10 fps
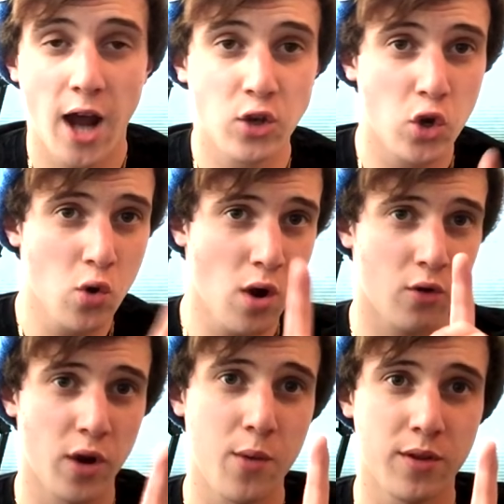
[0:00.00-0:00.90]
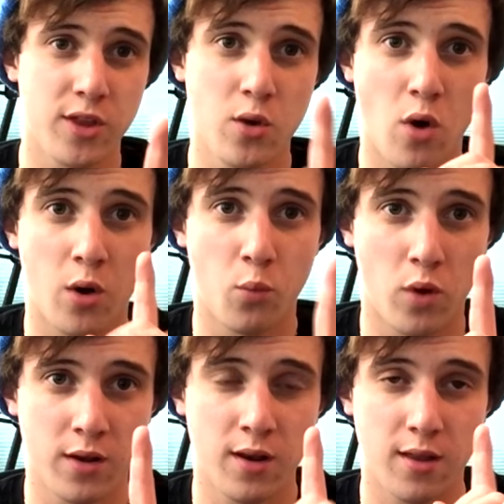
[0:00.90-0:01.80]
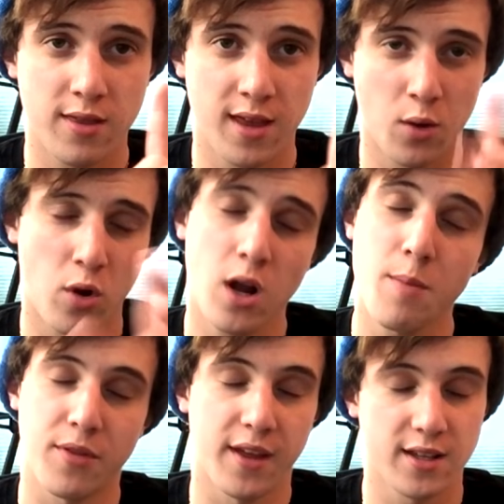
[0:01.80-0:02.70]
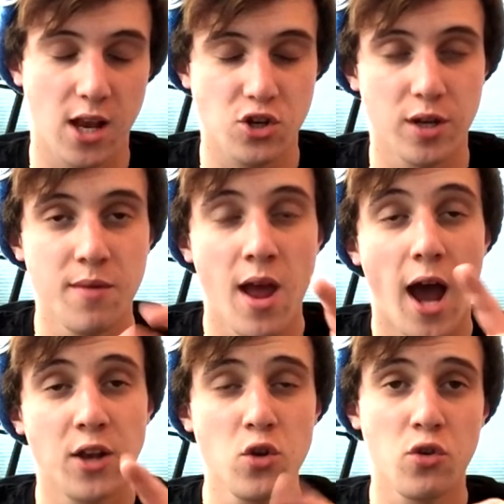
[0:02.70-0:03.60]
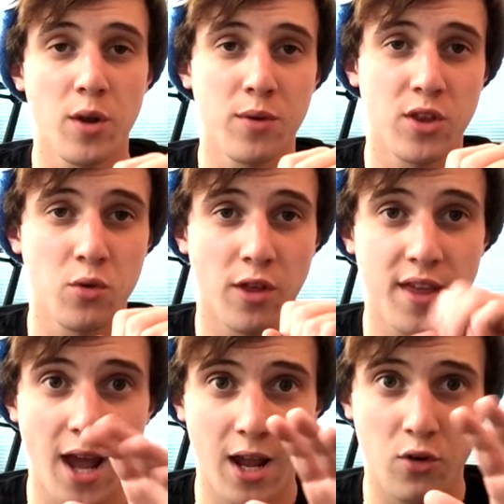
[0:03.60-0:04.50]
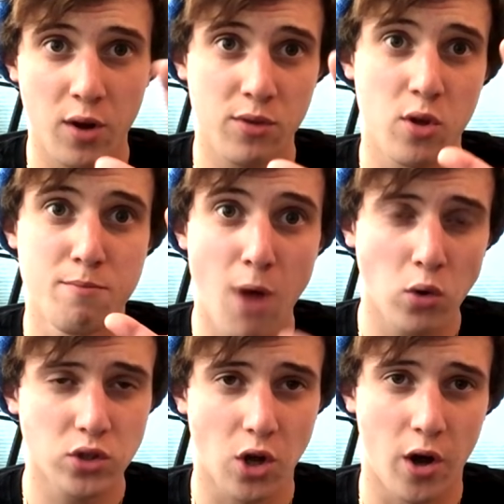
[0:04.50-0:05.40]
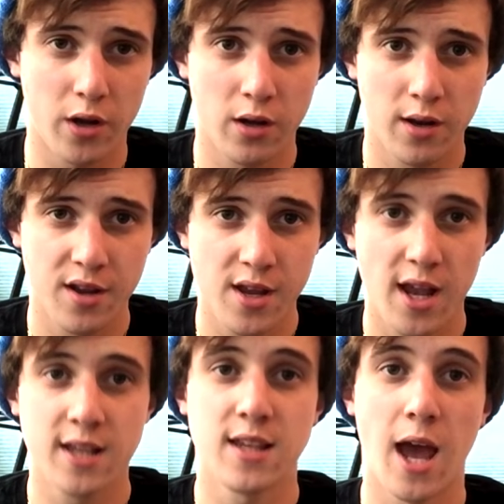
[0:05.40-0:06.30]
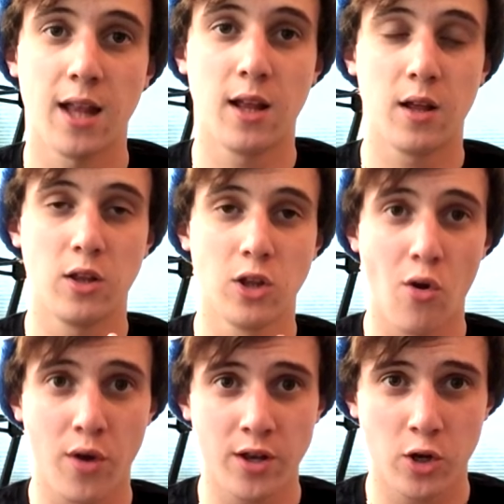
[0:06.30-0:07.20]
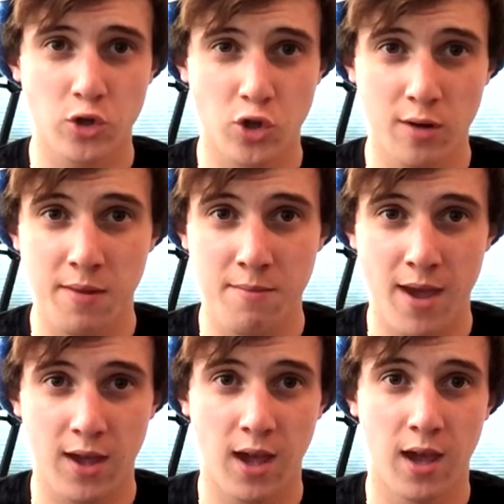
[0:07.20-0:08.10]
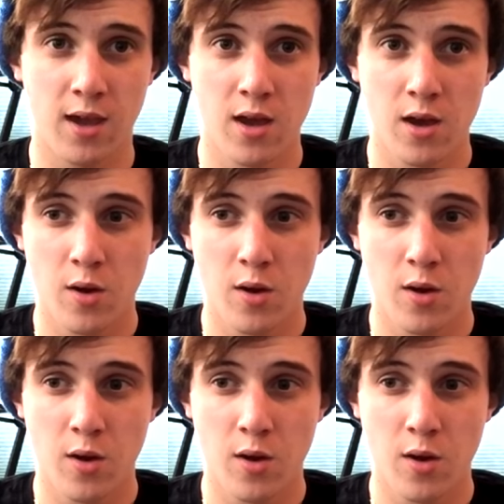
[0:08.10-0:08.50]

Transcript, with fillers: I do agree with you on one thing, or a couple things, actually. I do agree with you. The thing I agree with you most on is that Logan should be making